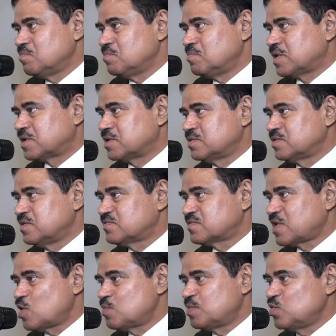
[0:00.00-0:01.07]
But this
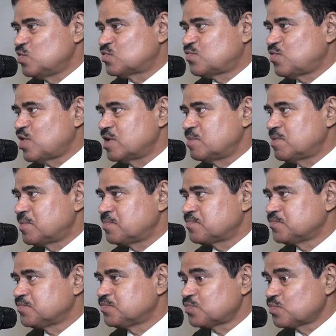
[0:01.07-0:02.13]
cannot be used for
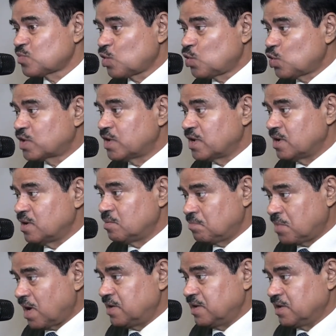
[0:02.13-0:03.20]
even cooking,
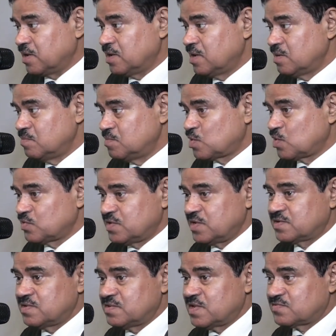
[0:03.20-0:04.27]
burning, because
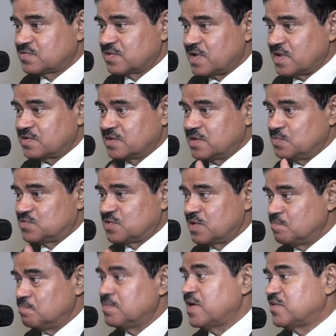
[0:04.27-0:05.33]
it just get, gives
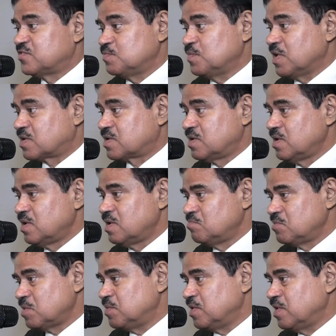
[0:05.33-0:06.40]
bad smell,
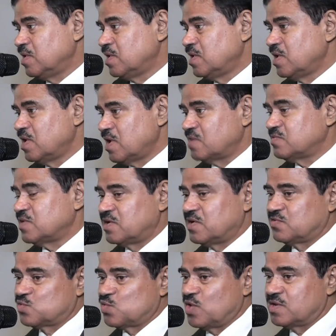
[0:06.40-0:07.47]
maybe
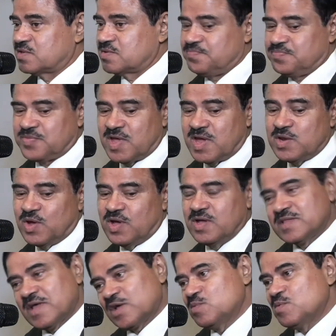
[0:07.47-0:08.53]
hazardous to health. Anyway,
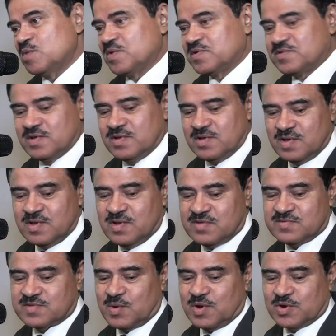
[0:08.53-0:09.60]
thank you very much.
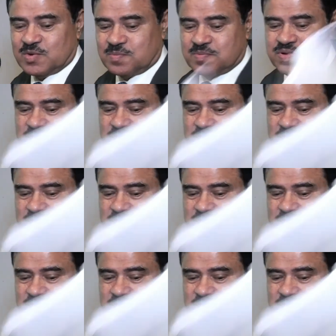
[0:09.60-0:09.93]
Start.